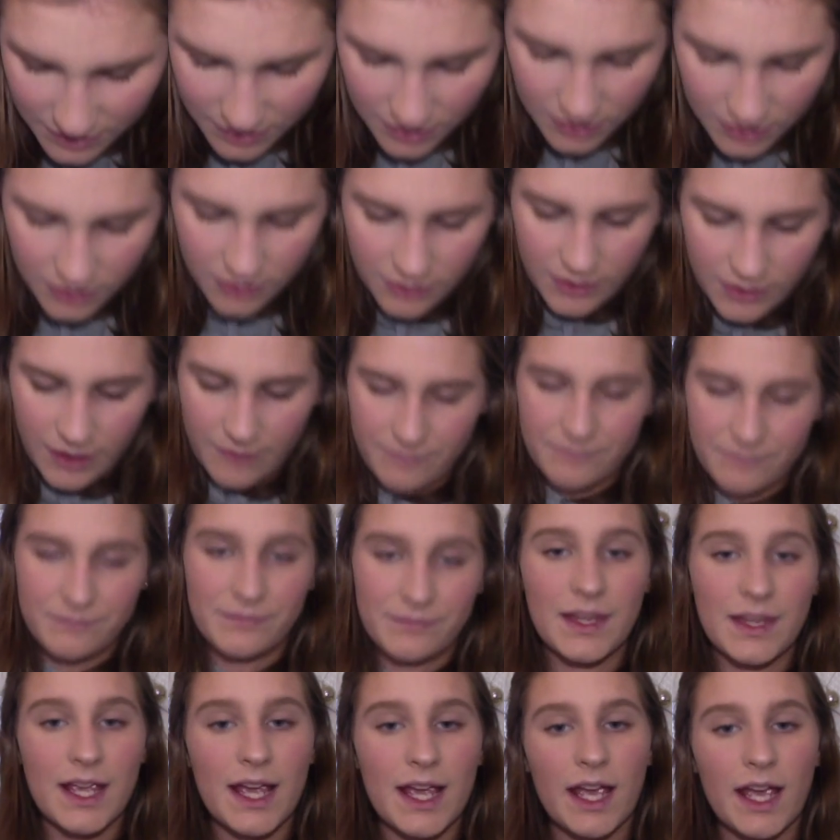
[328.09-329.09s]
Okay,
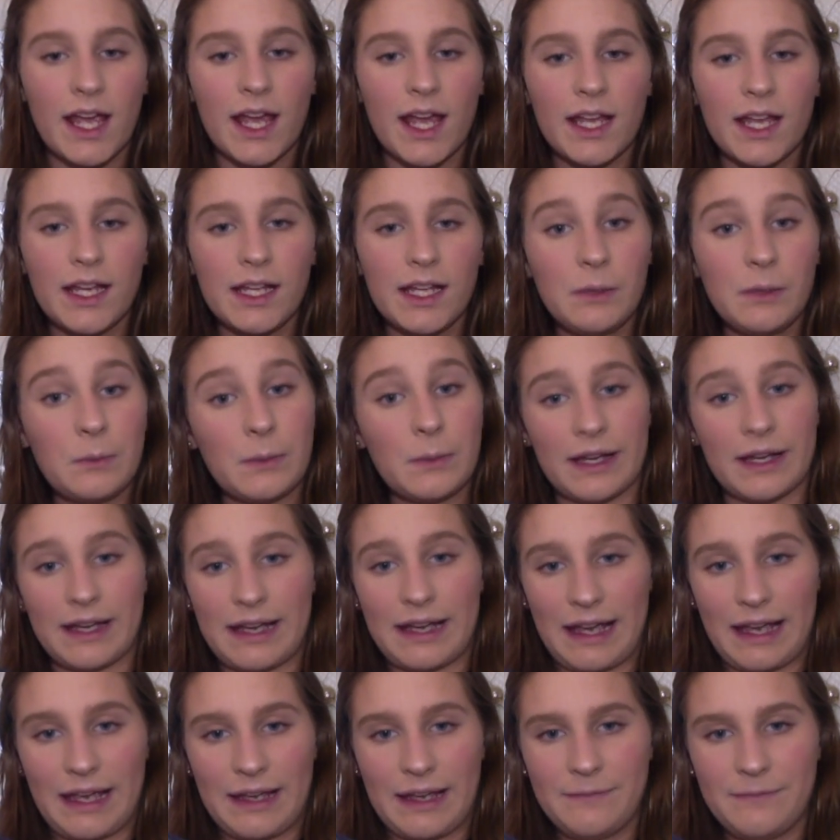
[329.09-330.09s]
anyway,
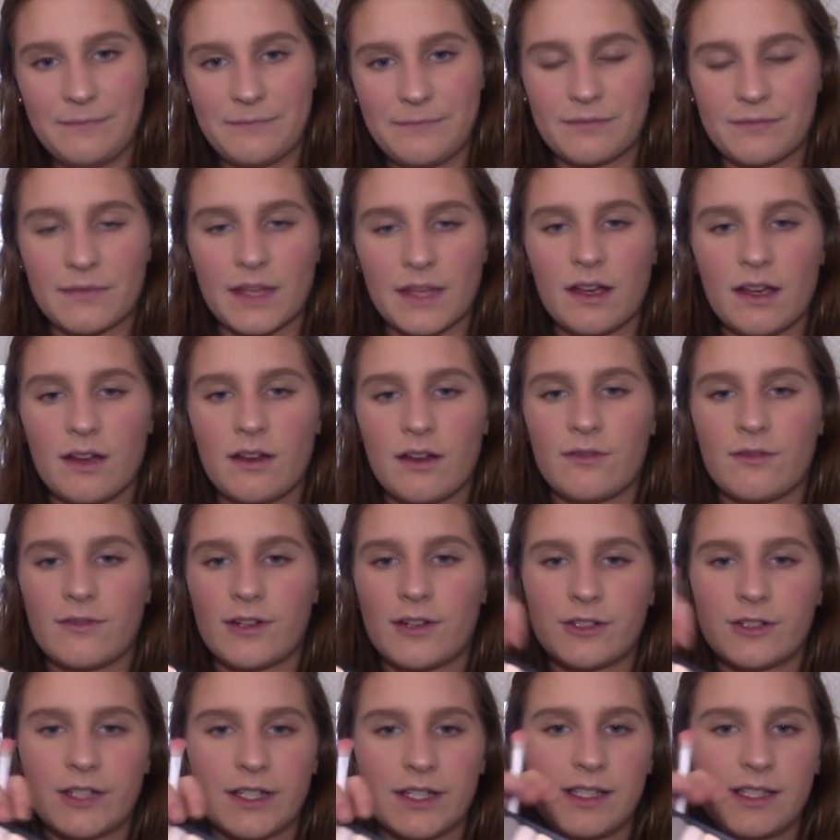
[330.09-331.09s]
for a
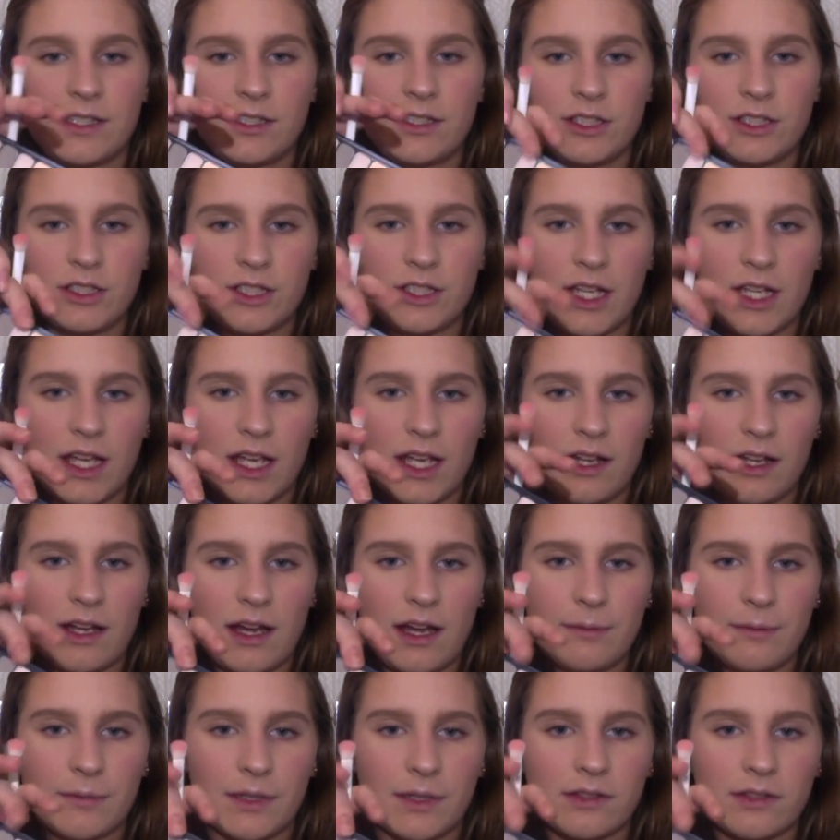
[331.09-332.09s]
transition shade,
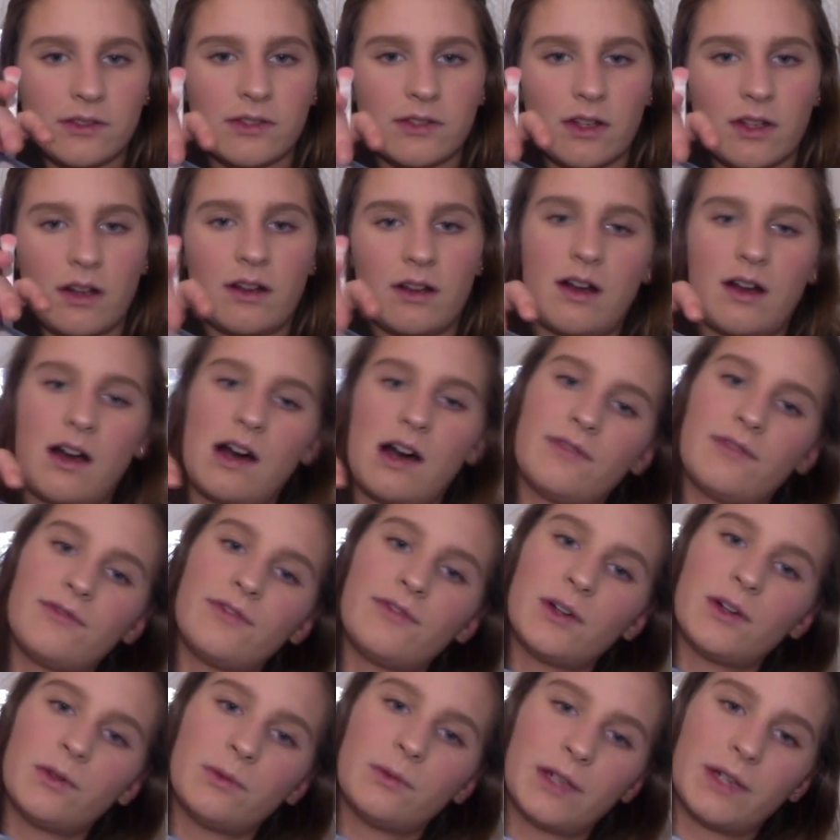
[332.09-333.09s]
I'm going to start off
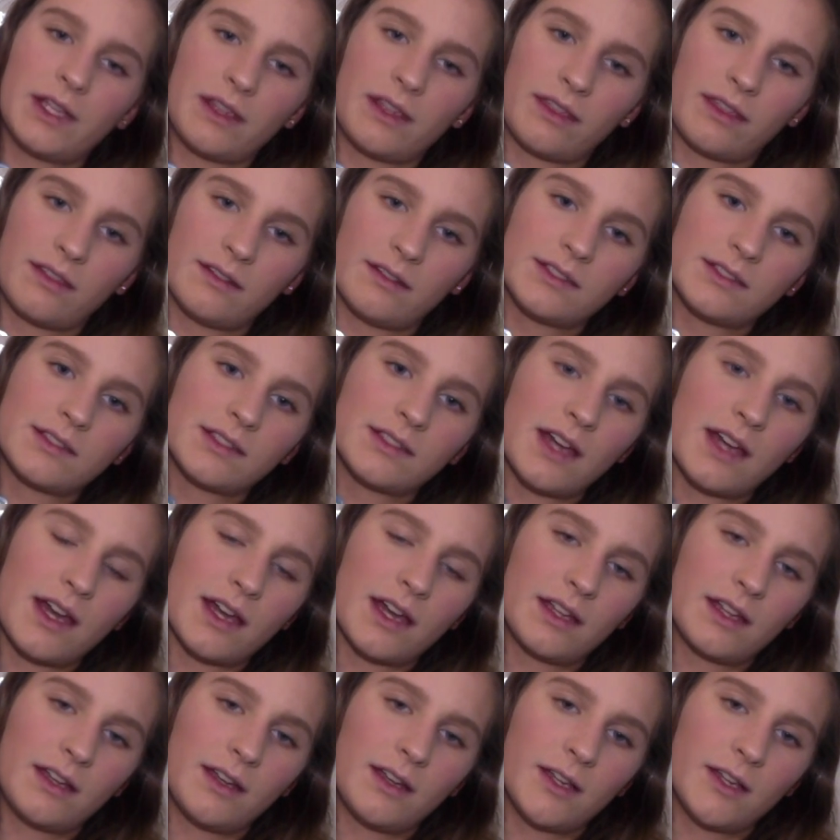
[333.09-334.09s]
with this
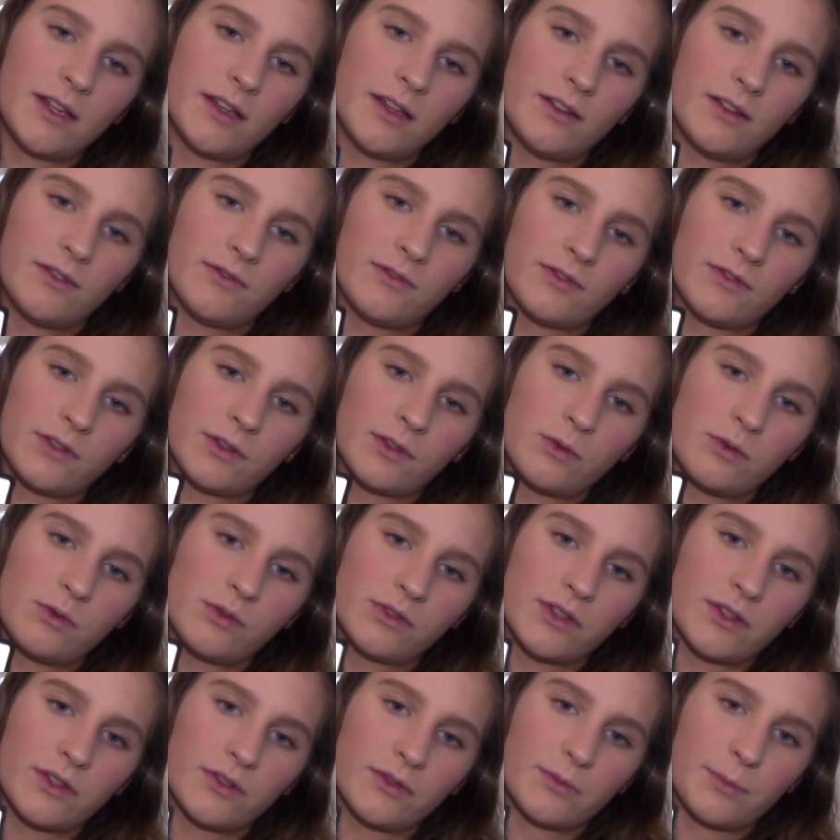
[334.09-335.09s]
kind of cool
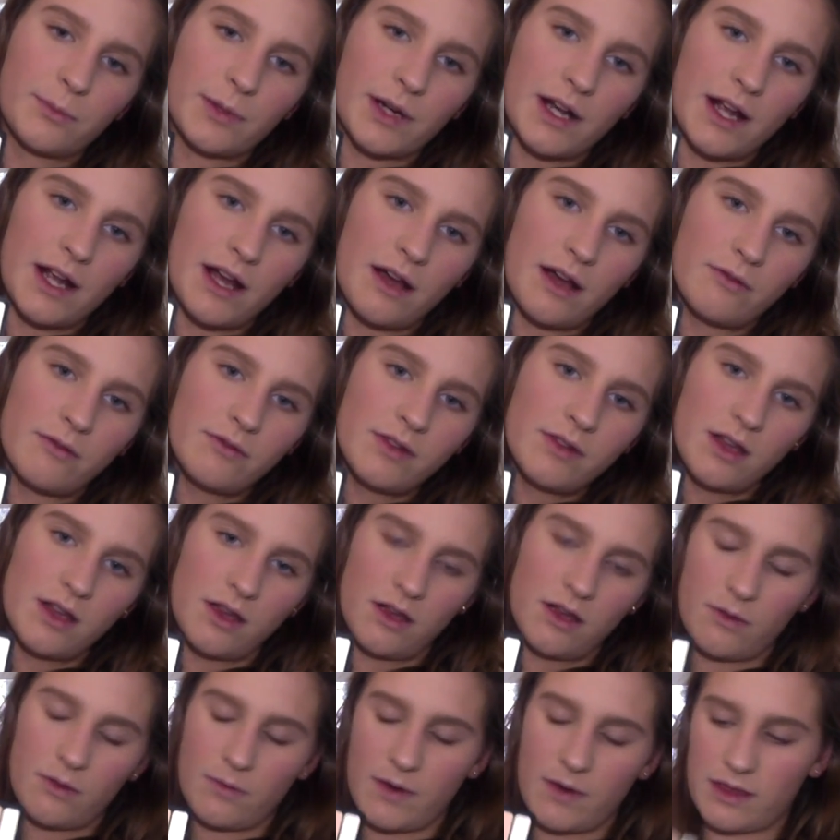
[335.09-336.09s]
tone brown
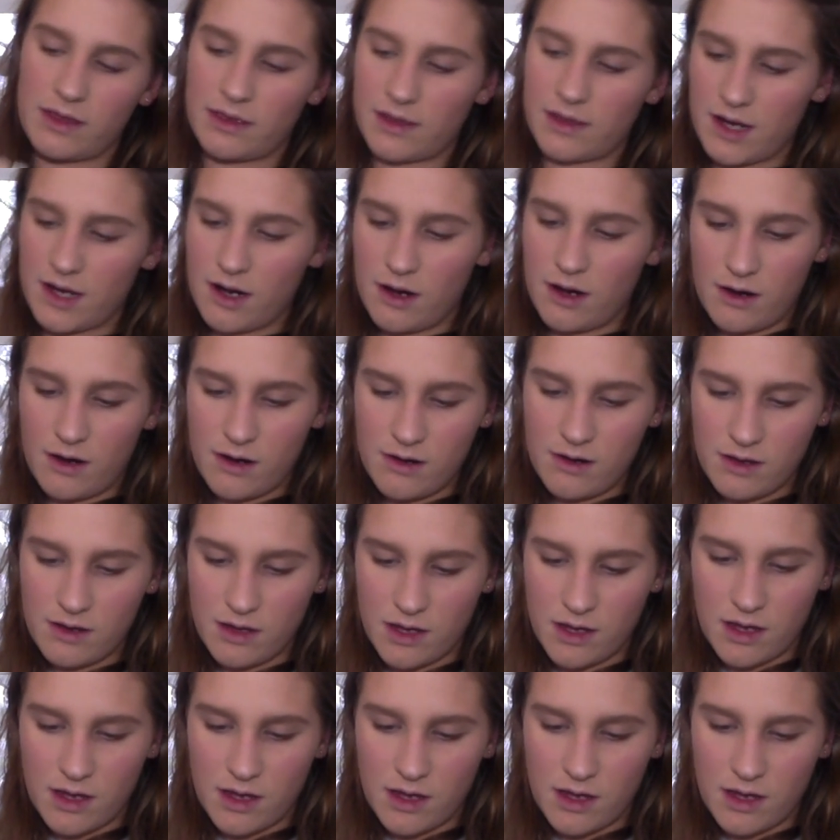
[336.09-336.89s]
right there.